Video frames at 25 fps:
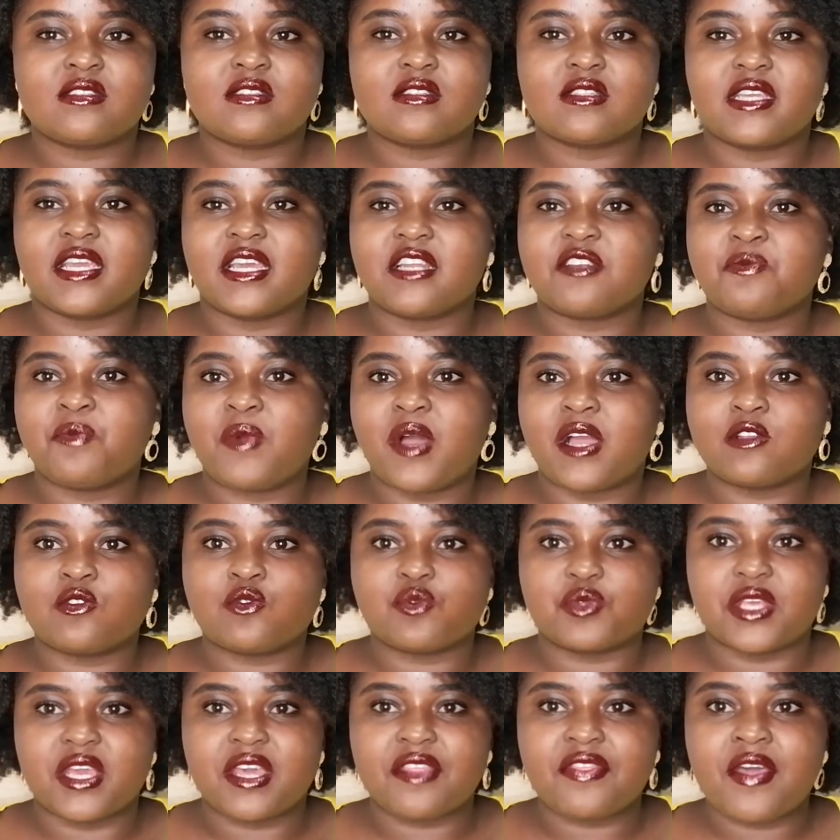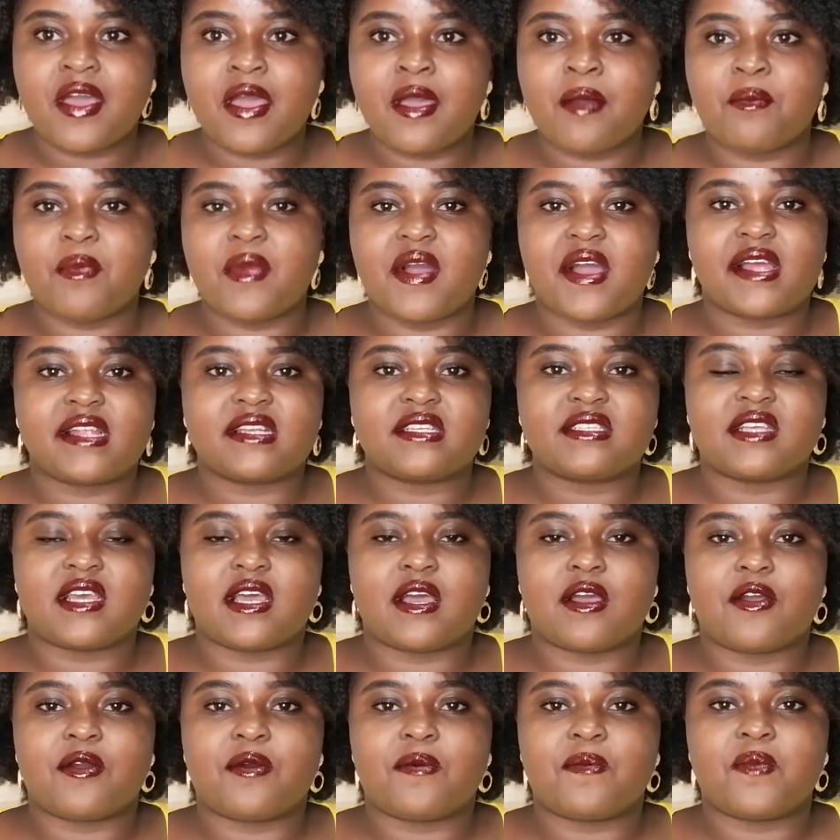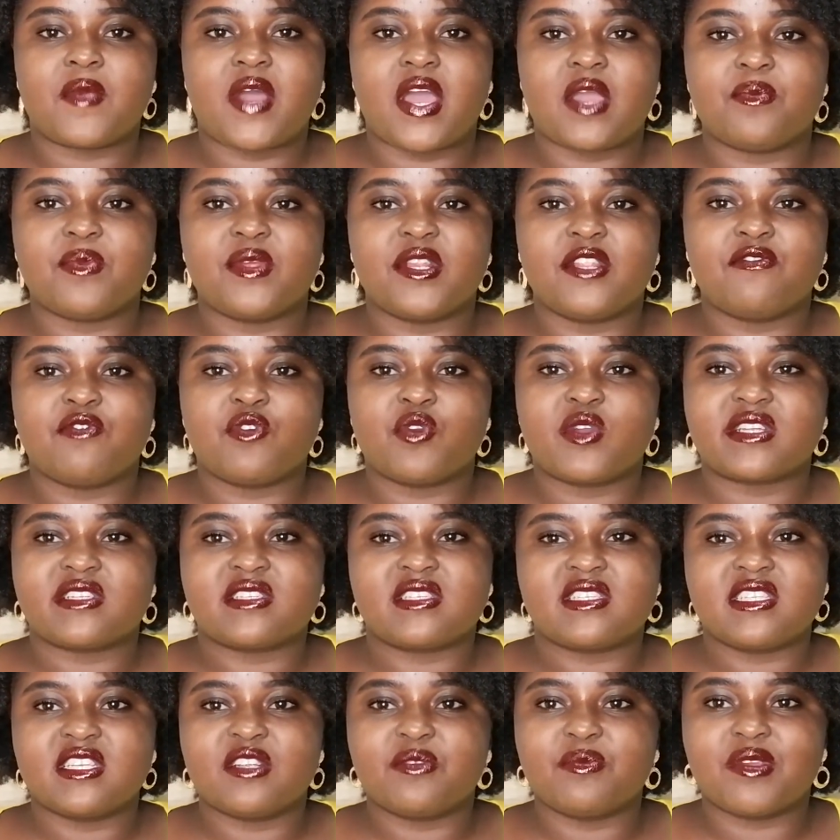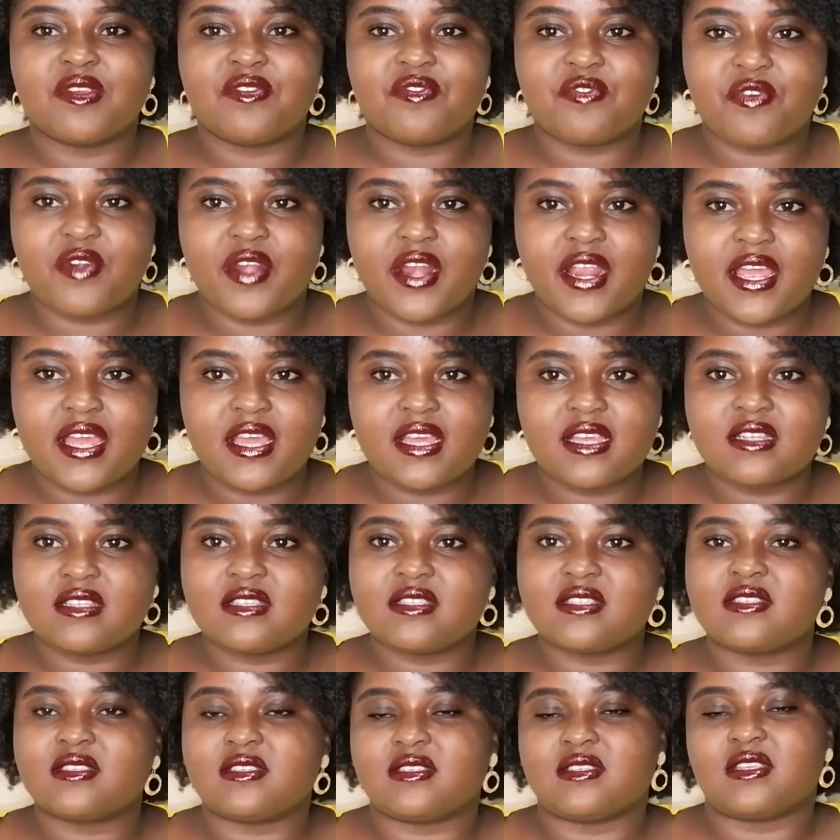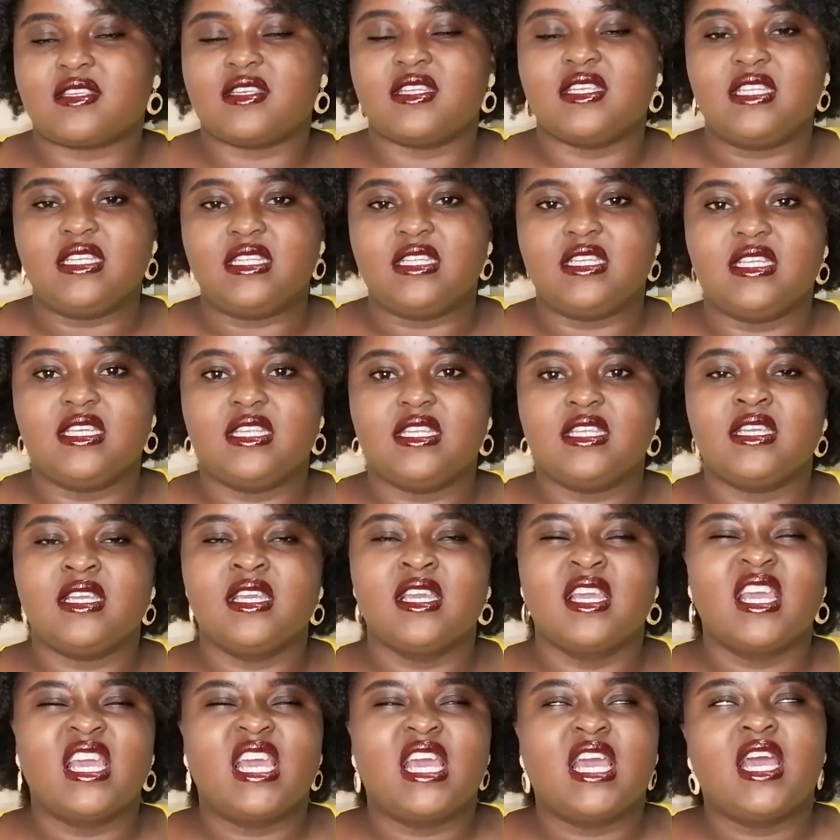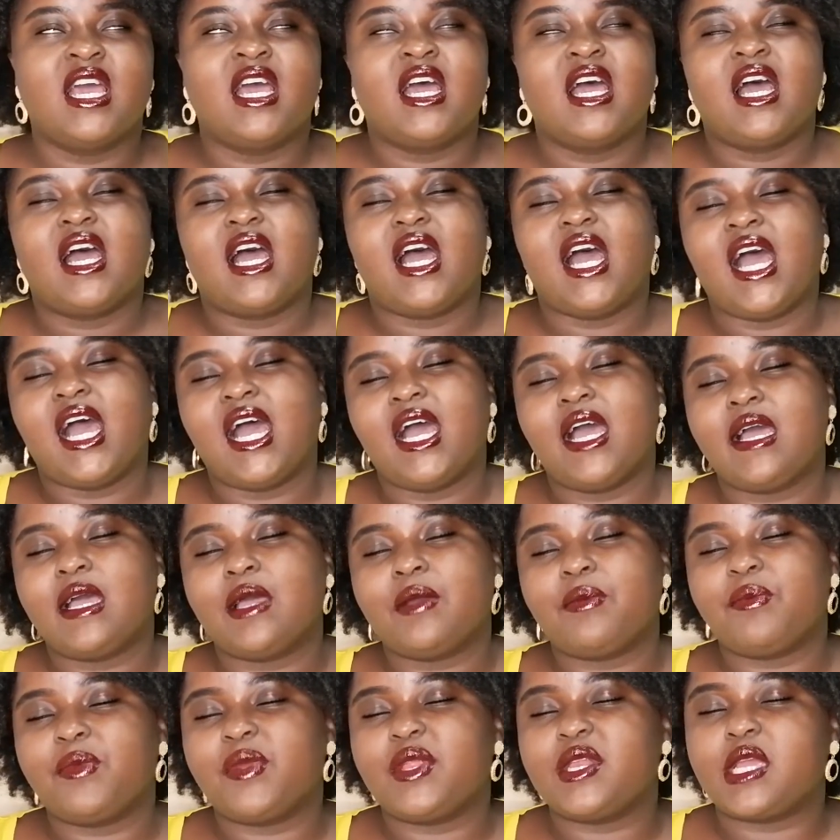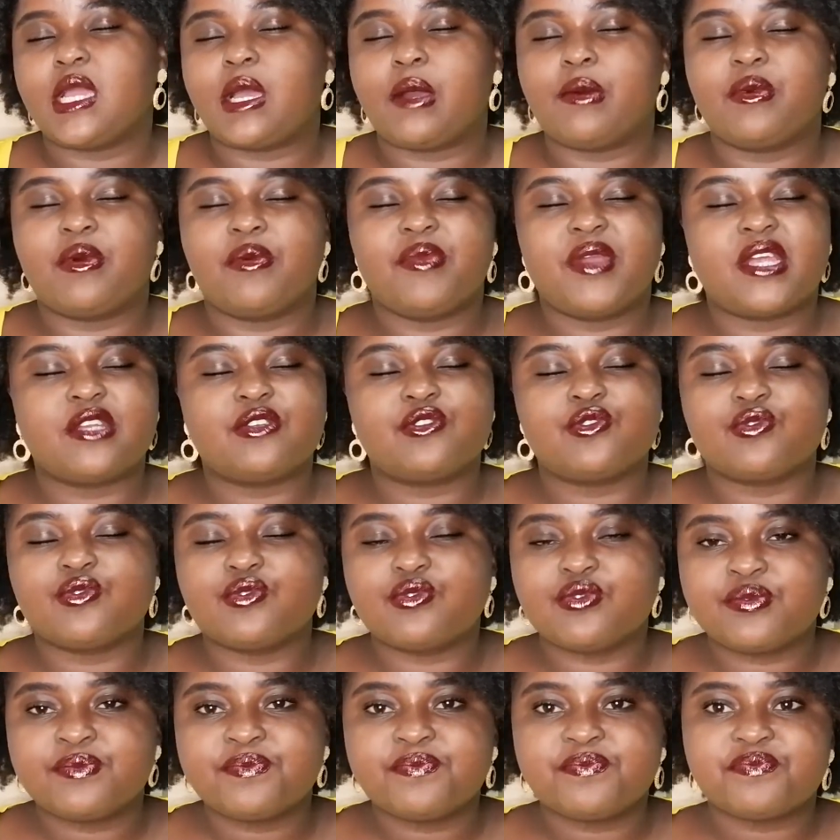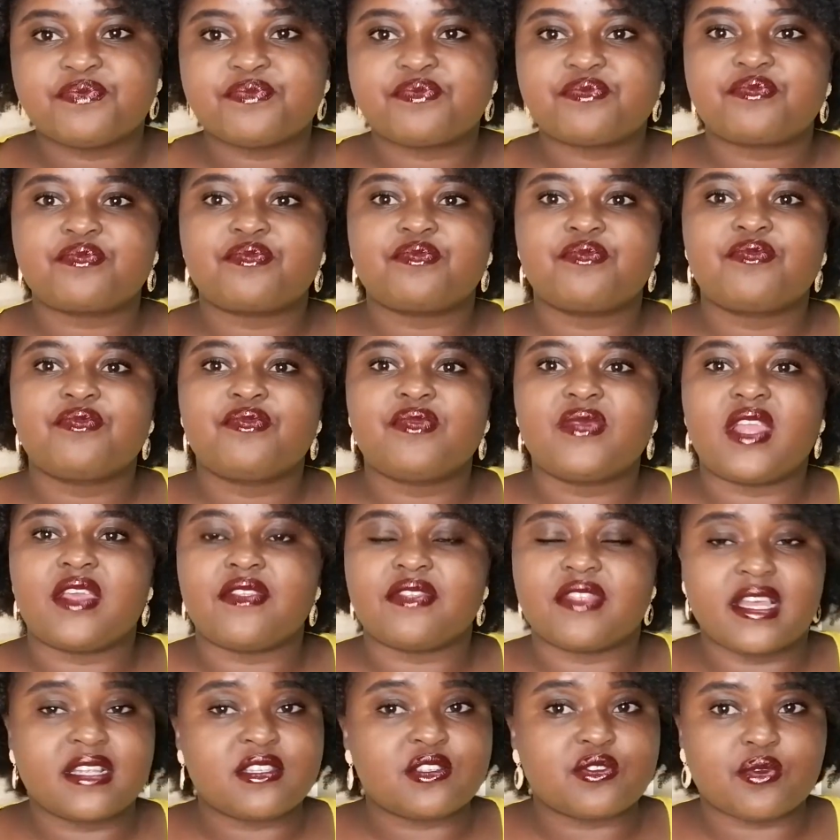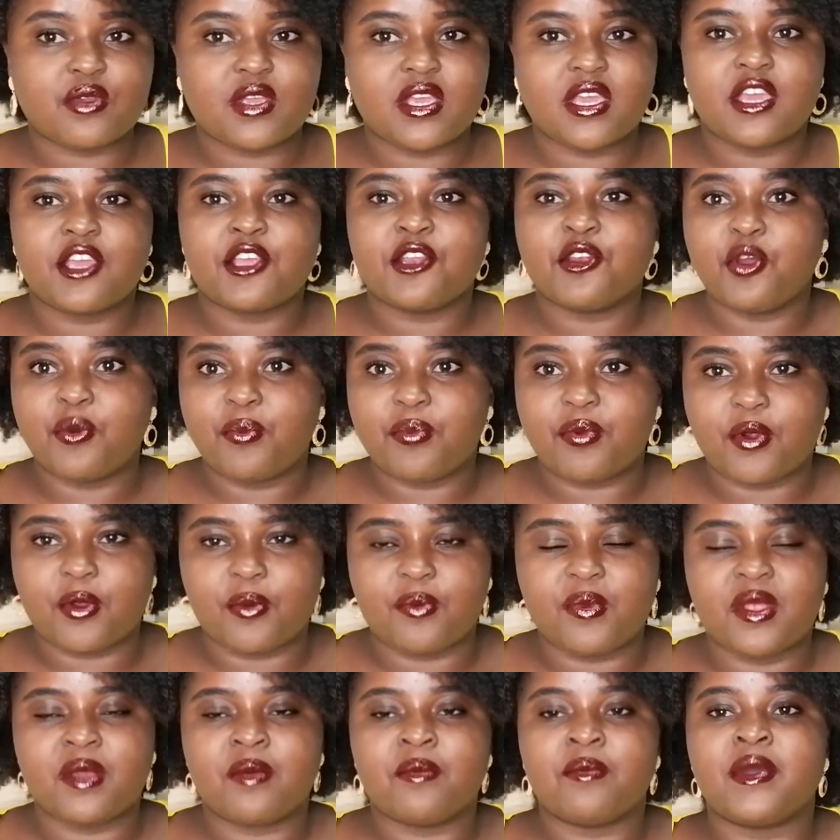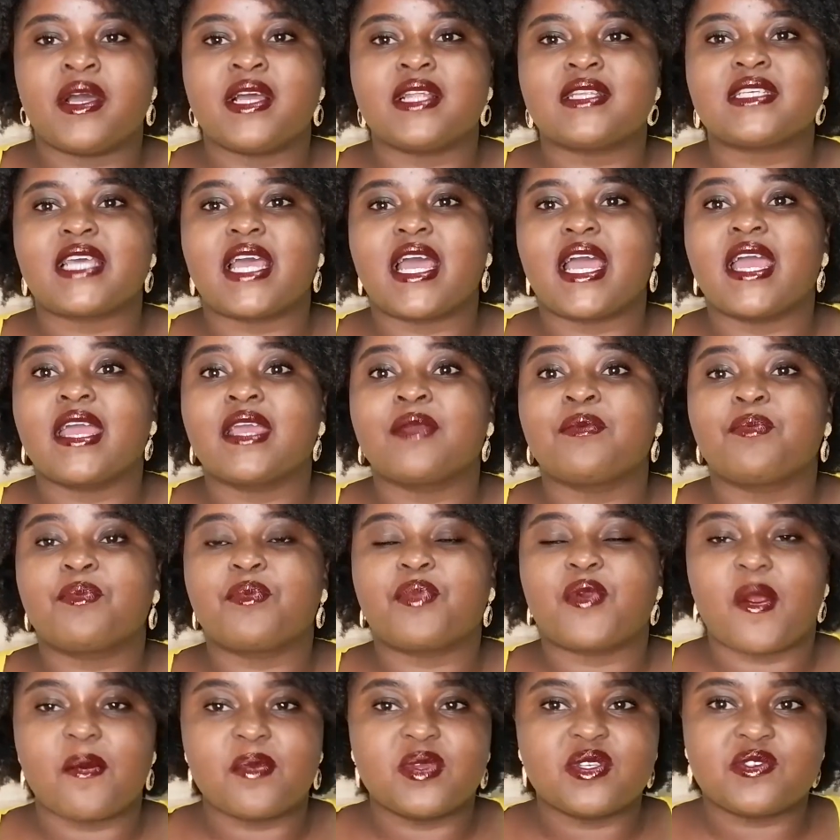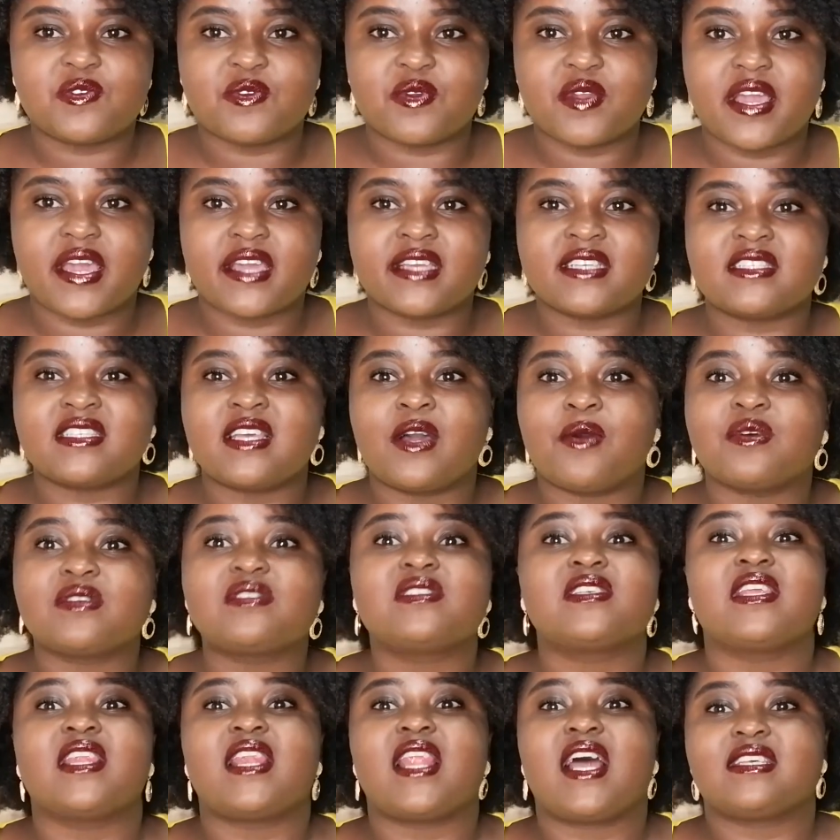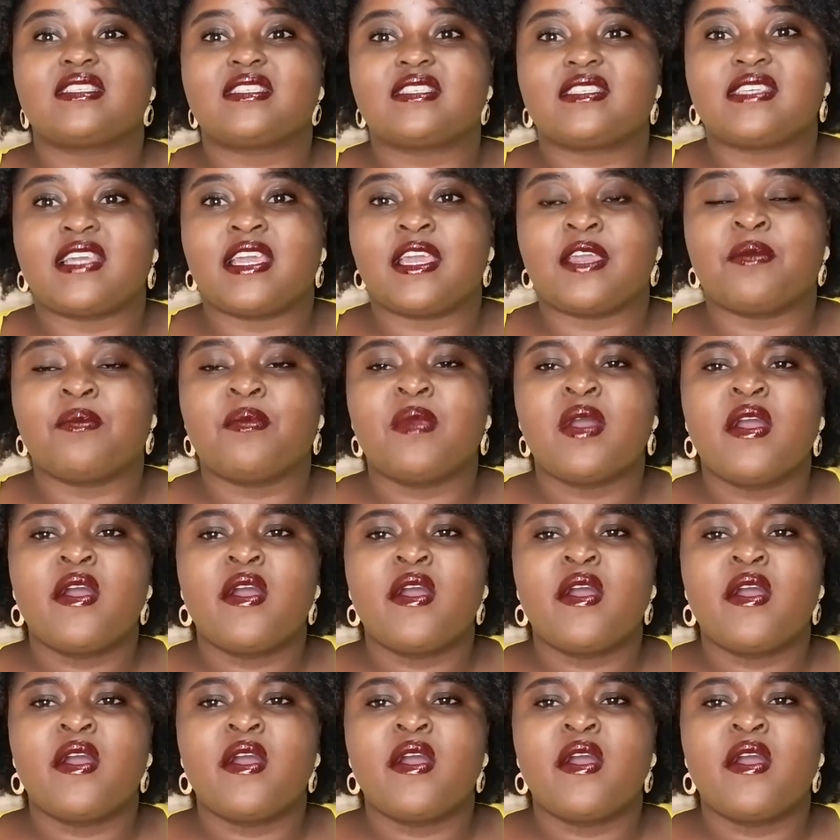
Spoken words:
get back together, but I believe you can still be friends, nini nini. Mi nikamwambia tu, that's okay, no problem, but I promise you guys, that was the last time